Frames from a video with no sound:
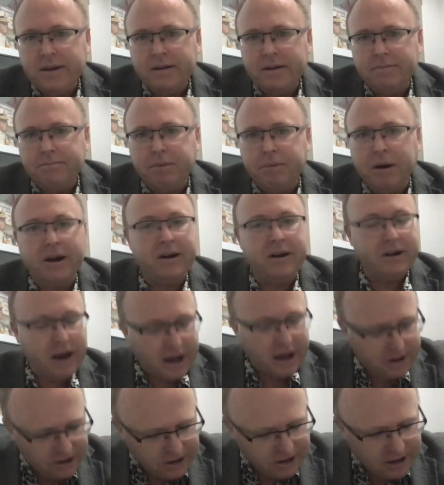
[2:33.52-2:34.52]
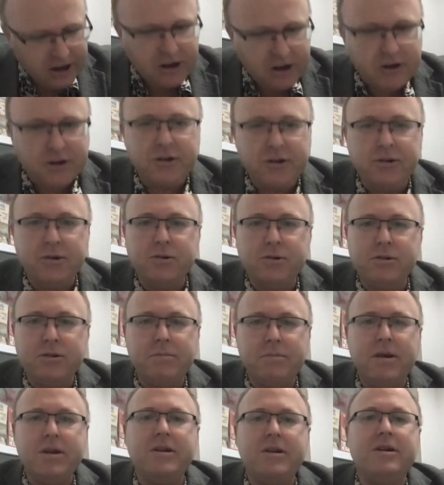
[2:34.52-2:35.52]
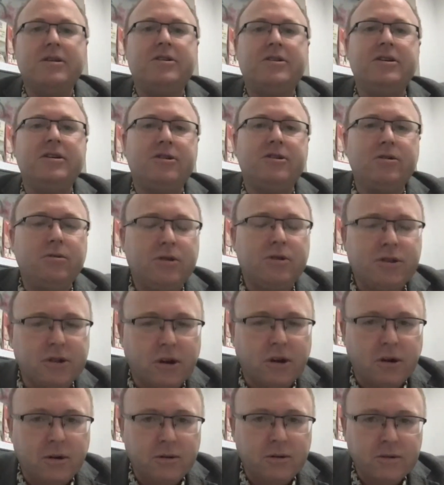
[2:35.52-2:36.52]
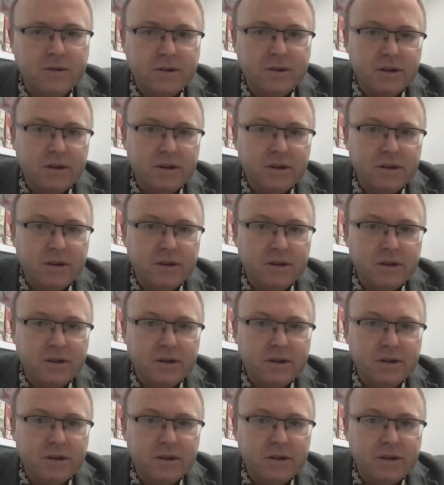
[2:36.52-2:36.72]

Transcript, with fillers: But in 1992, the media did do so.